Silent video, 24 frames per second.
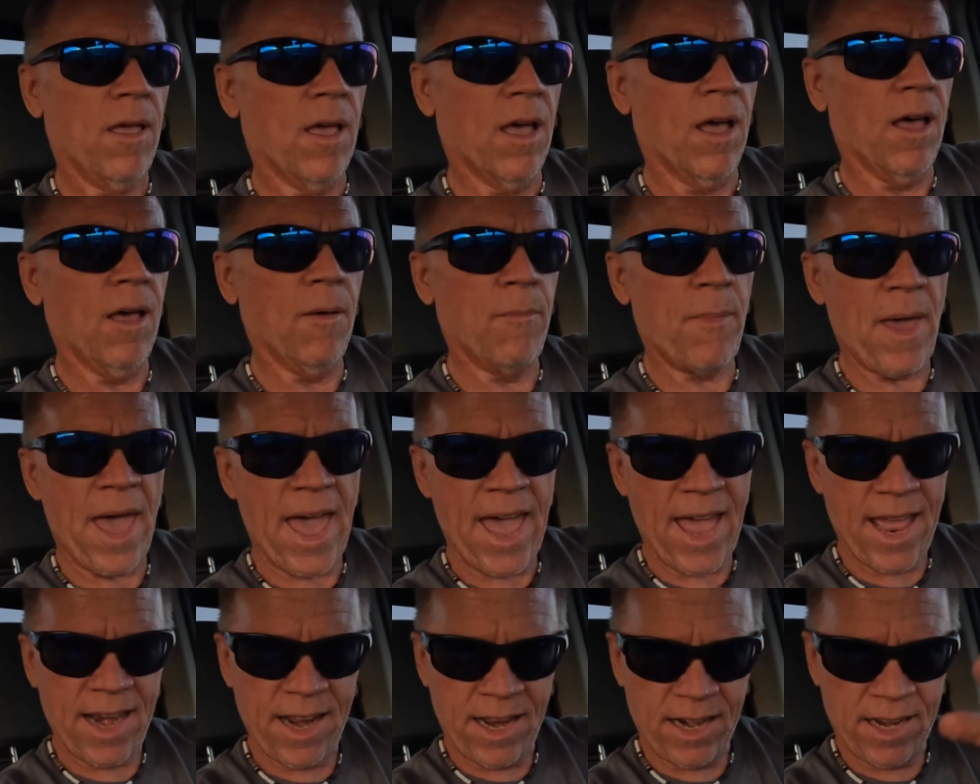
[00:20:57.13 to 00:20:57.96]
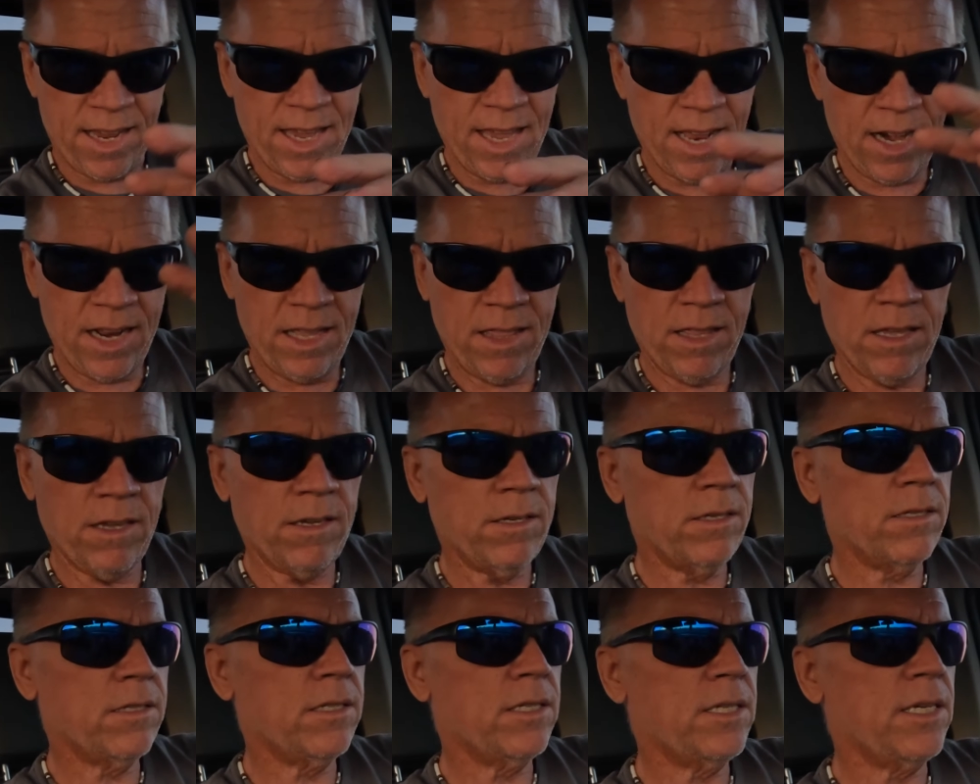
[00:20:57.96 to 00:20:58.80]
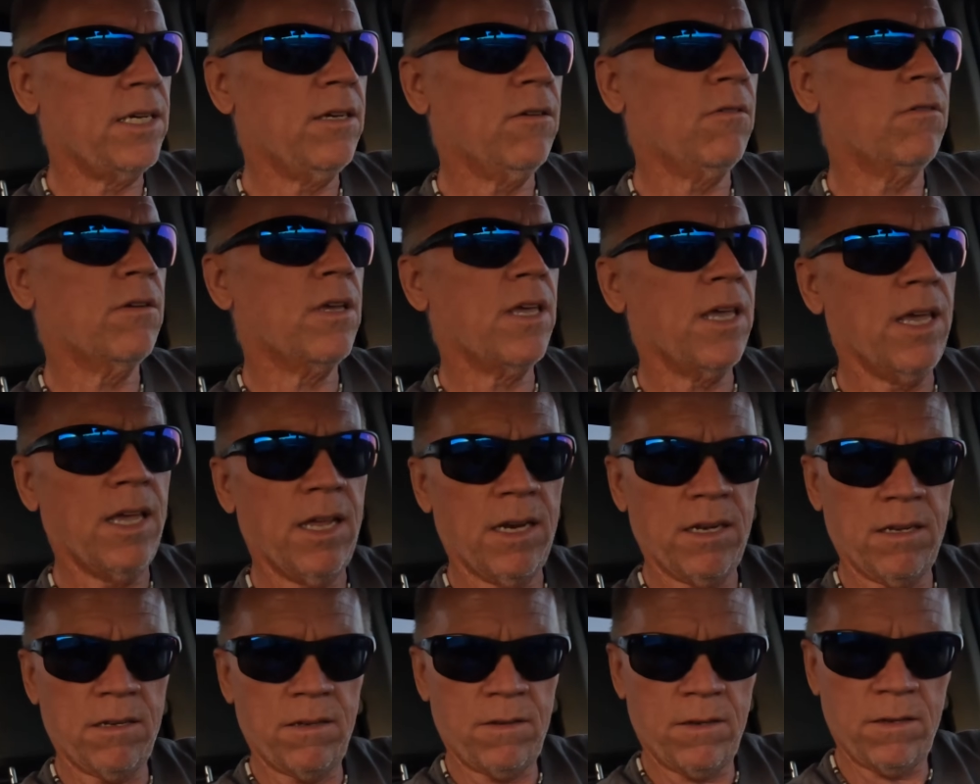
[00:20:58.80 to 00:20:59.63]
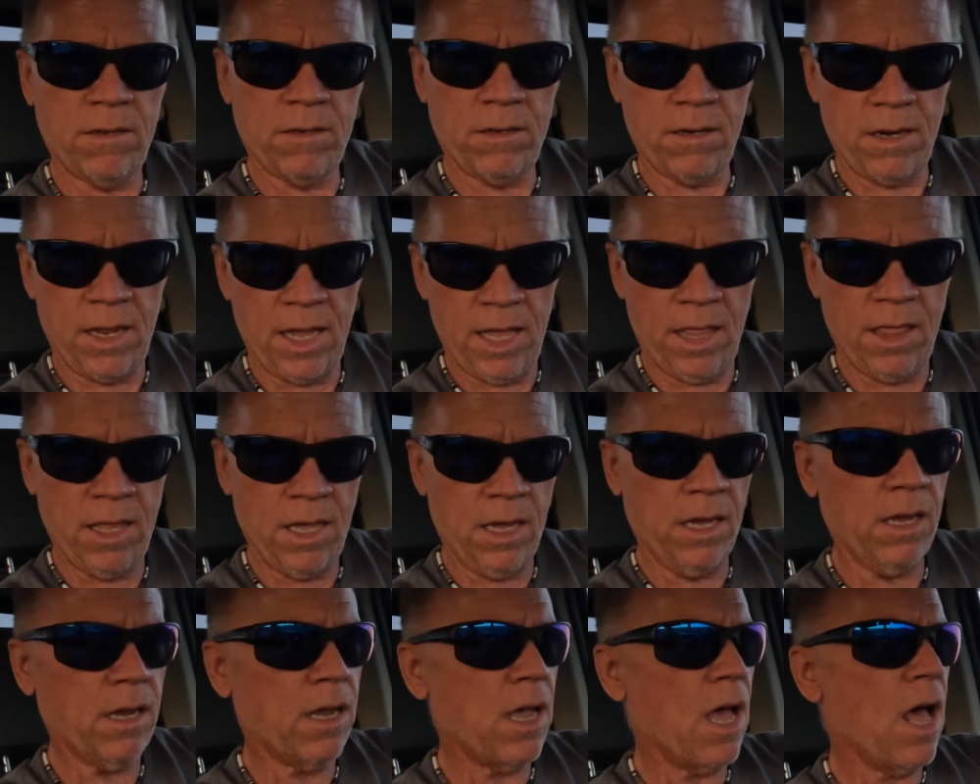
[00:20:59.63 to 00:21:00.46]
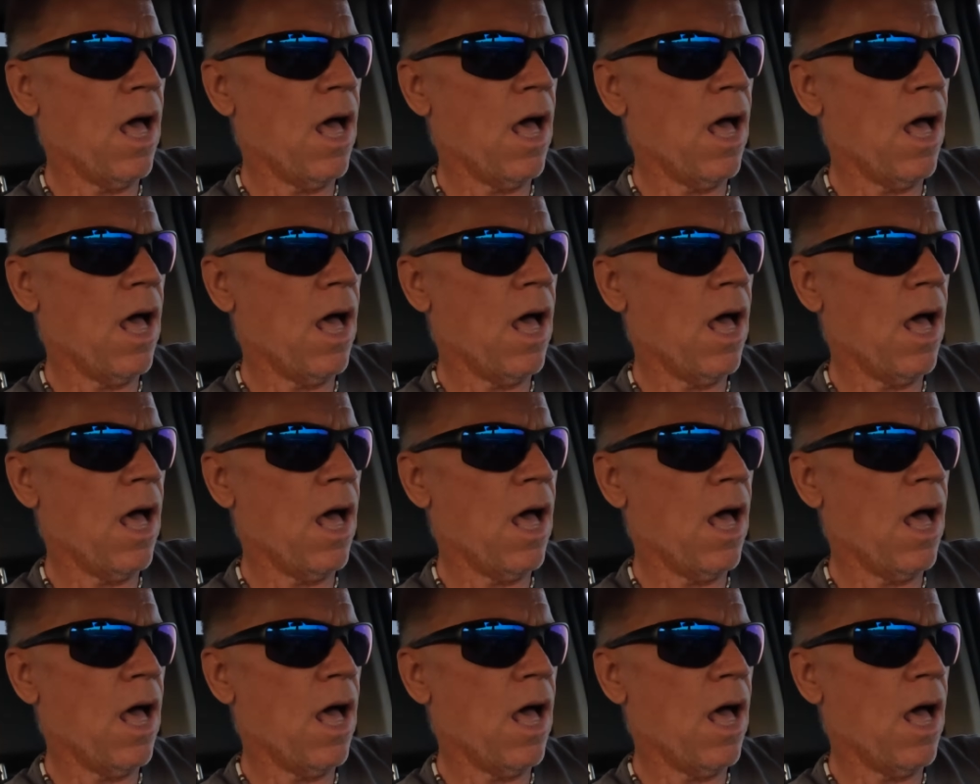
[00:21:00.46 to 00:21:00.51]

uh, bad and getting the seal kit in the